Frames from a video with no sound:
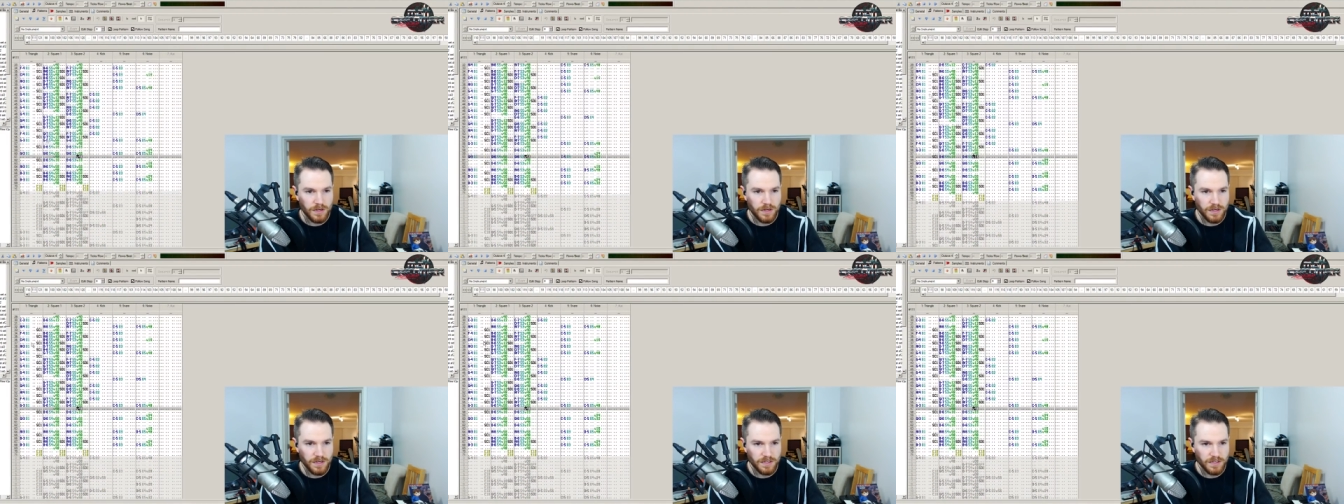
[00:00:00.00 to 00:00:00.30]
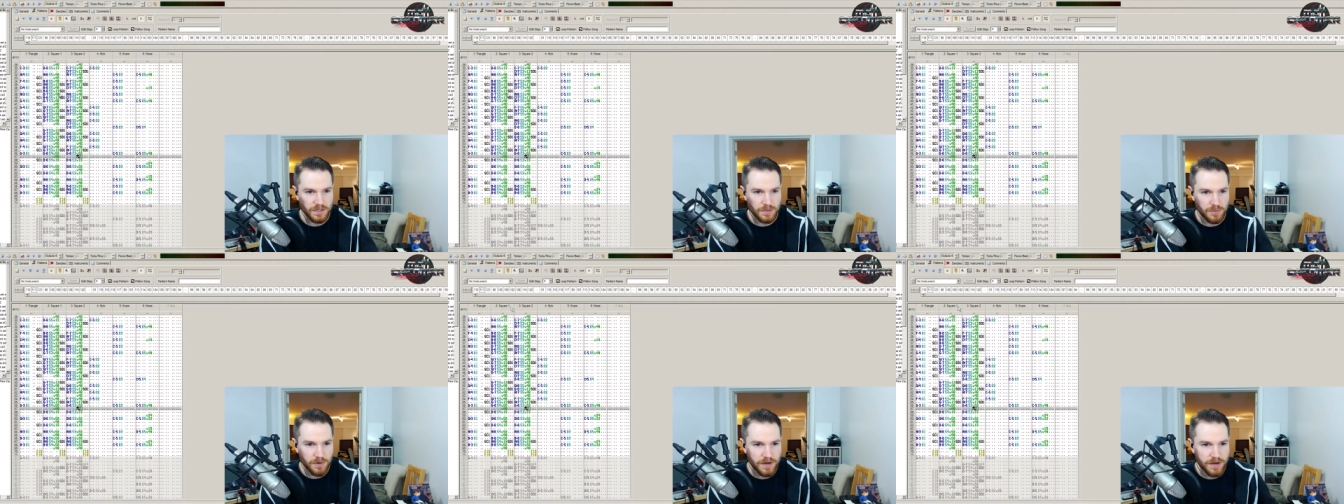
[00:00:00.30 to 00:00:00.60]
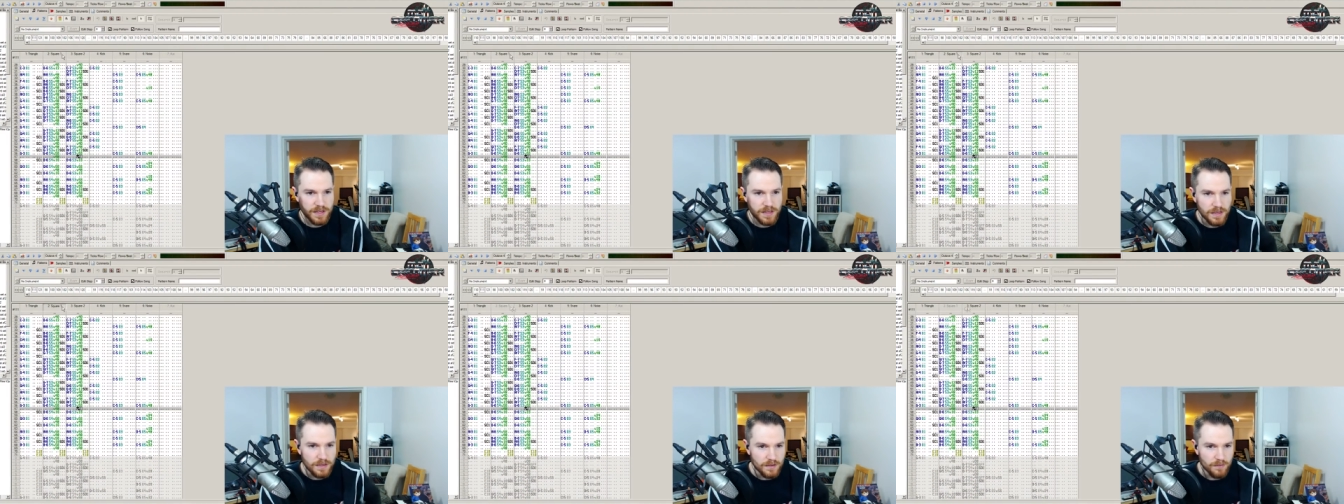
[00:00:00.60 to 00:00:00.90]
because it's
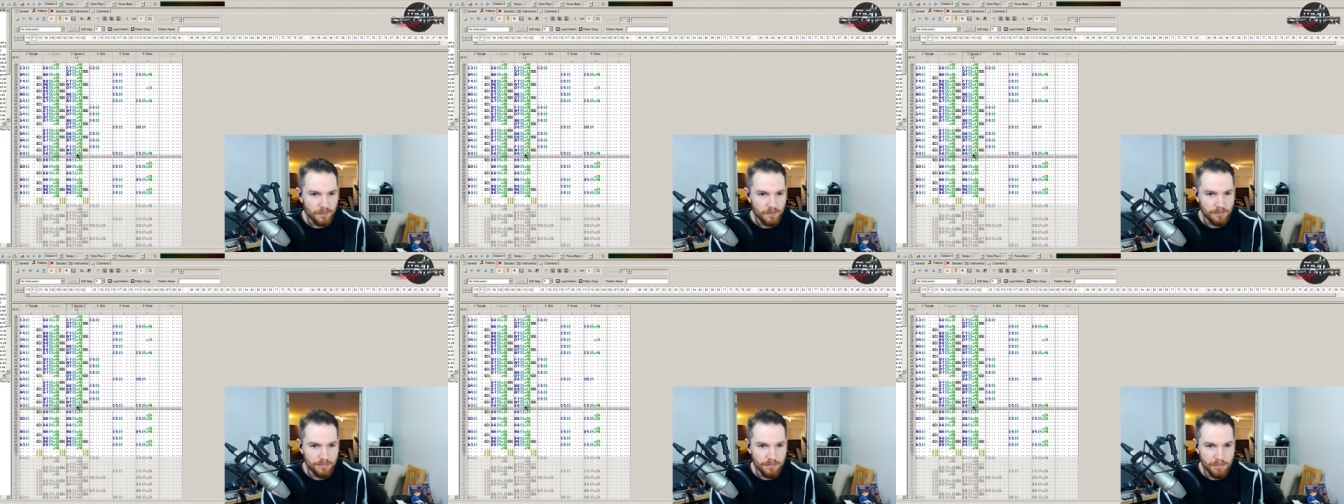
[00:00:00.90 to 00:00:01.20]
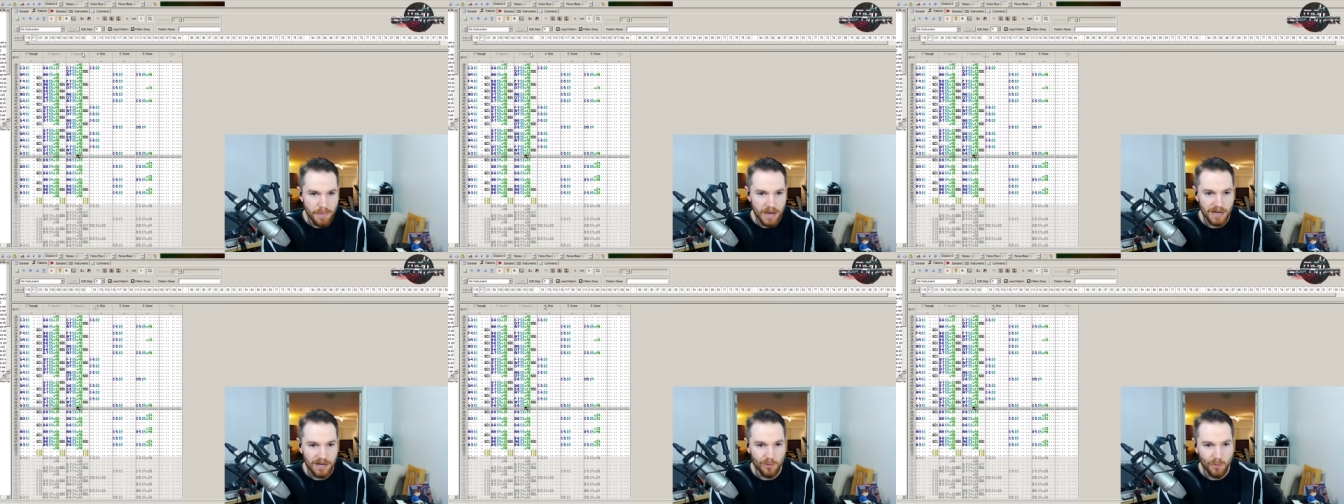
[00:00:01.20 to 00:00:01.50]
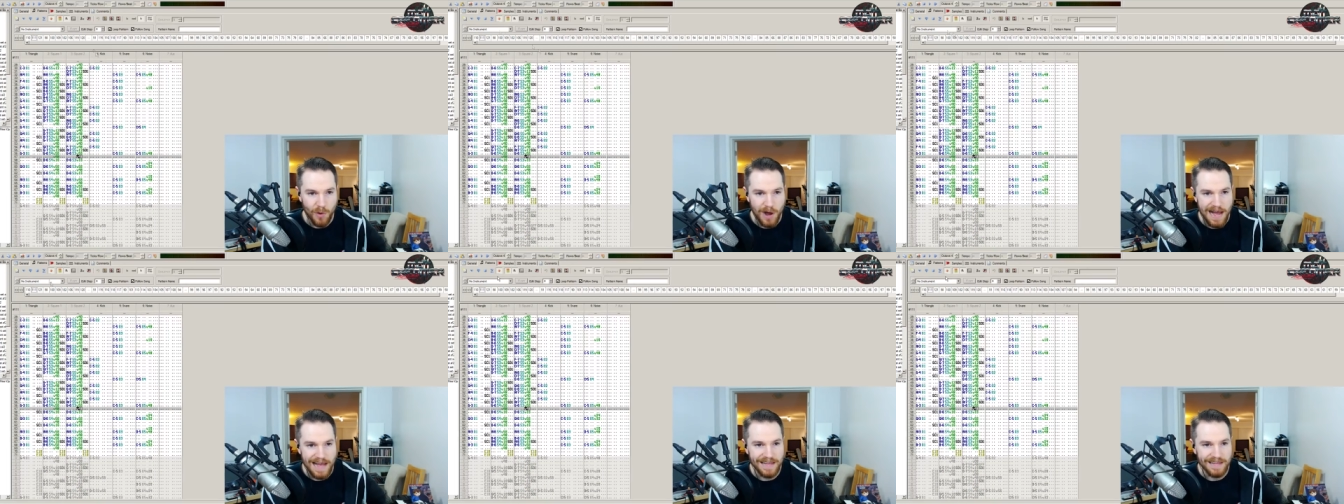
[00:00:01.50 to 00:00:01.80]
pretty buck
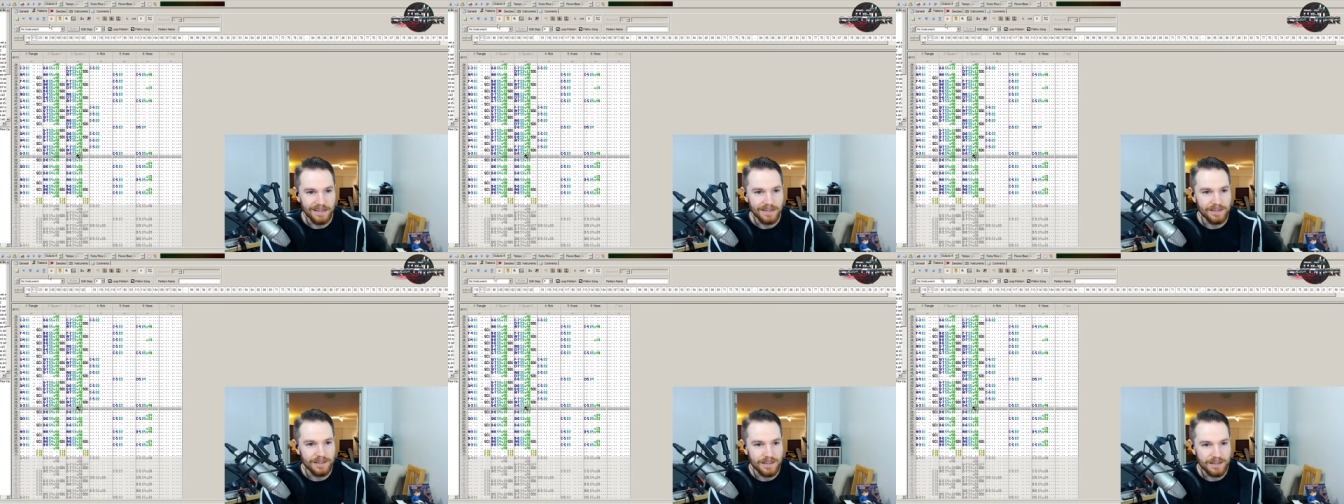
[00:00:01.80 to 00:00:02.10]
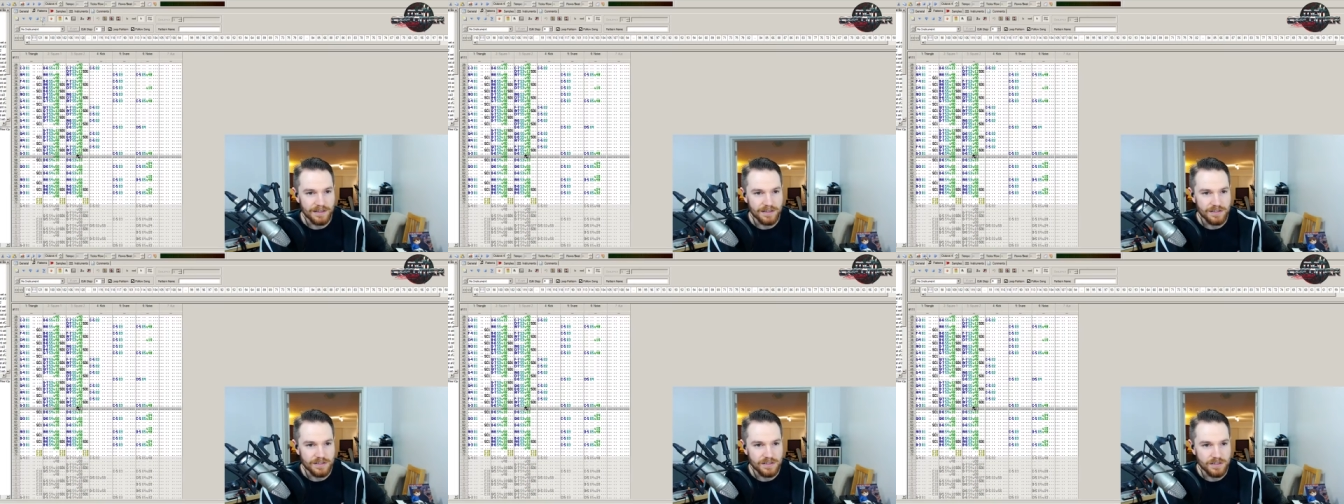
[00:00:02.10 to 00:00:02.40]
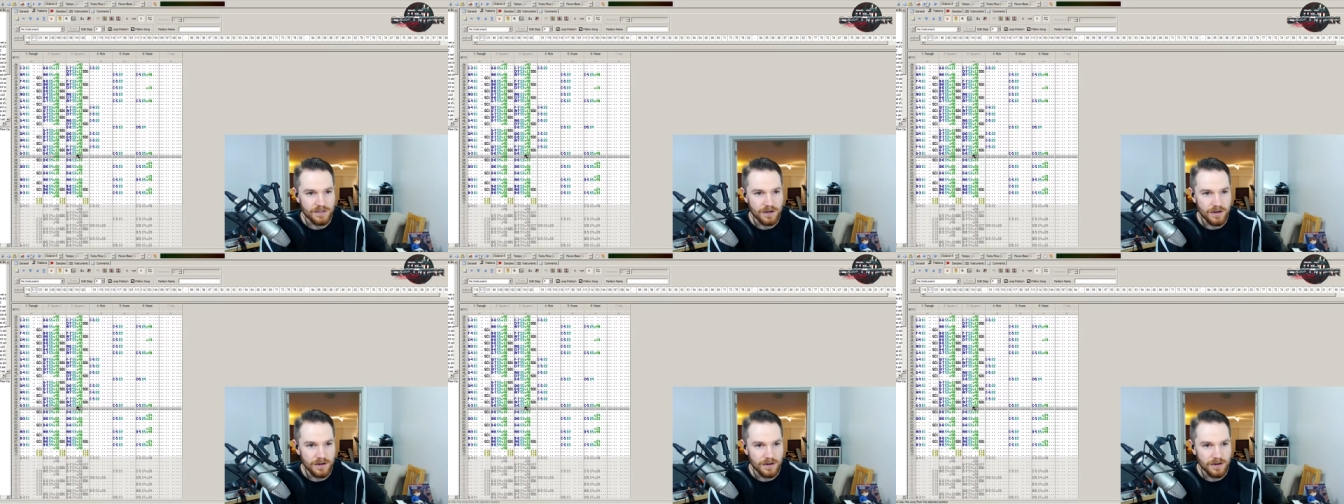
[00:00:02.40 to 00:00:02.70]
wild at the
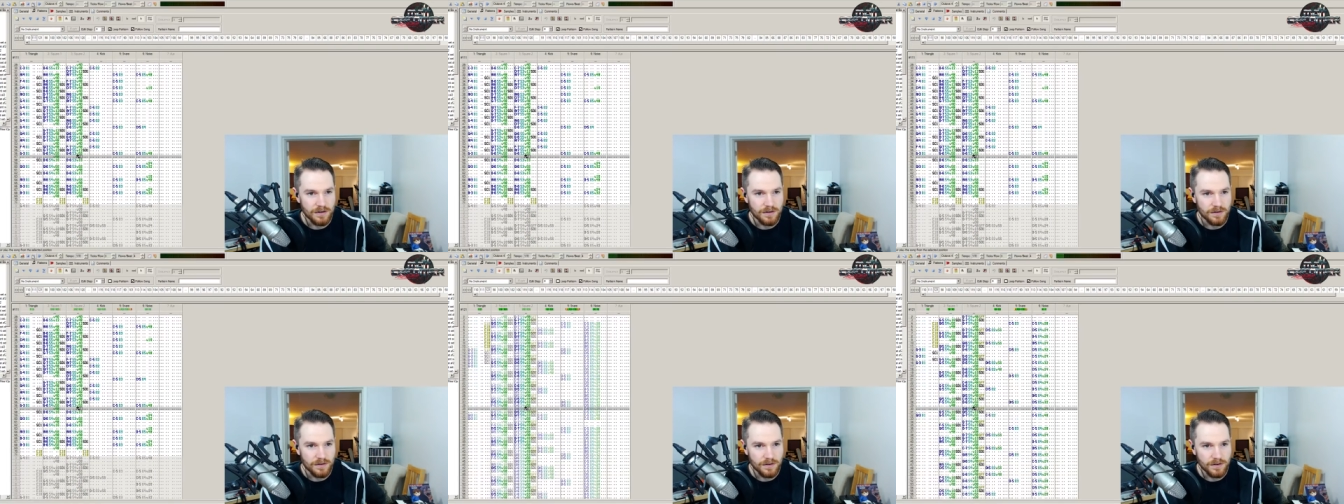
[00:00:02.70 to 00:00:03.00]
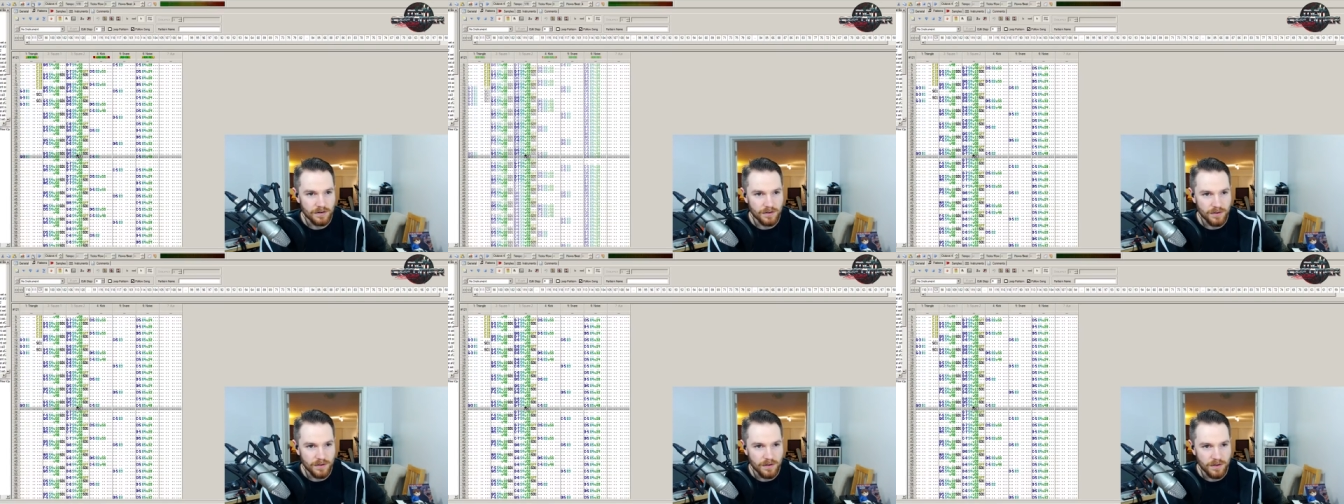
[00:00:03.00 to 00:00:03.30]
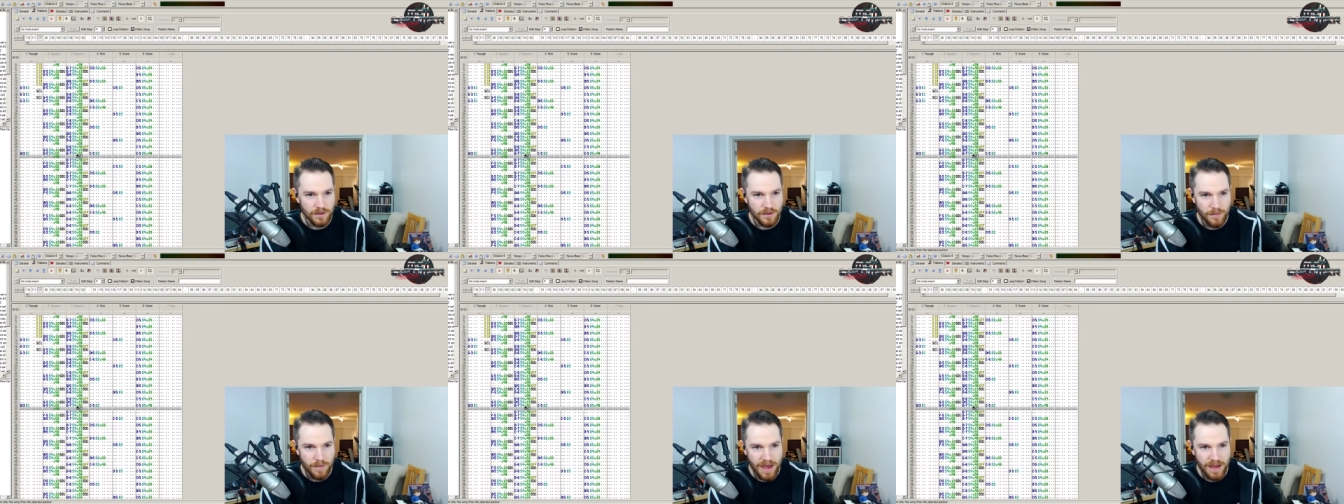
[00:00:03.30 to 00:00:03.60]
start or
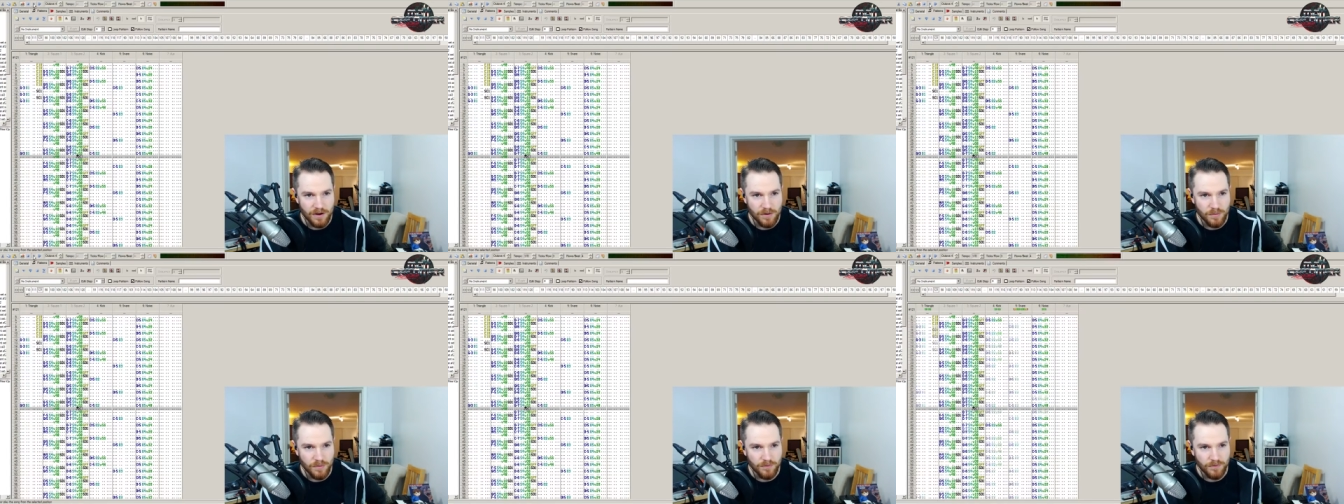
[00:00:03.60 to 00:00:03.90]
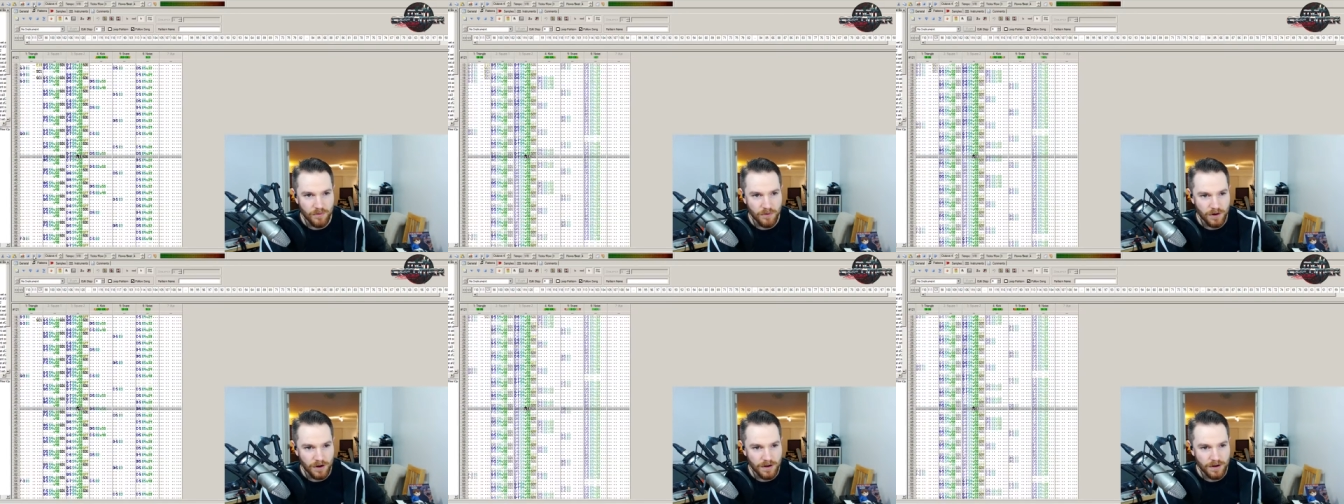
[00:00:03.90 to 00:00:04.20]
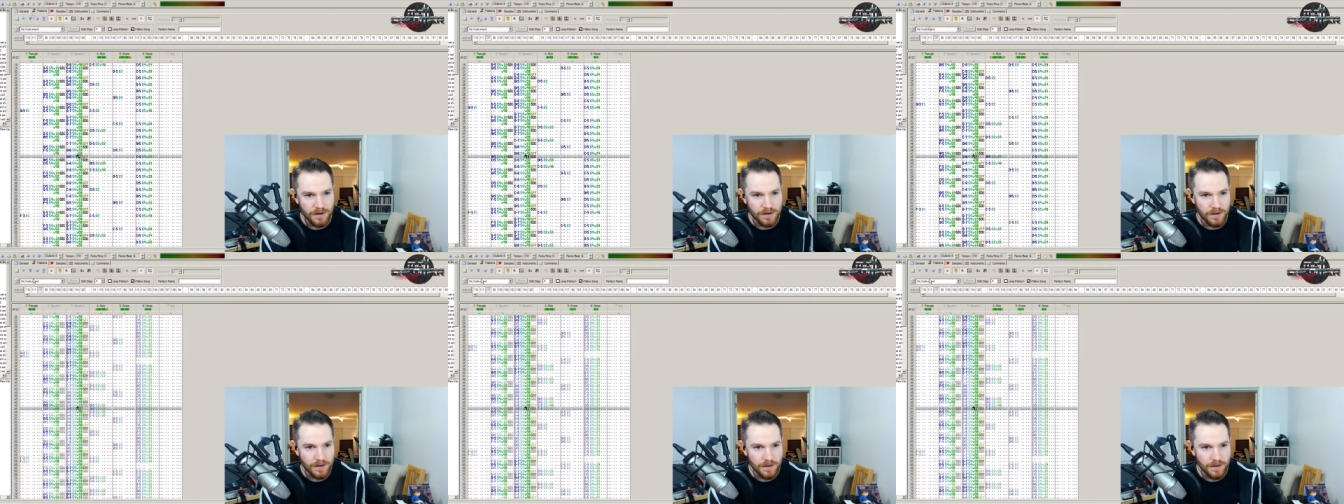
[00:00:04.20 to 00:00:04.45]
the, the pattern before it.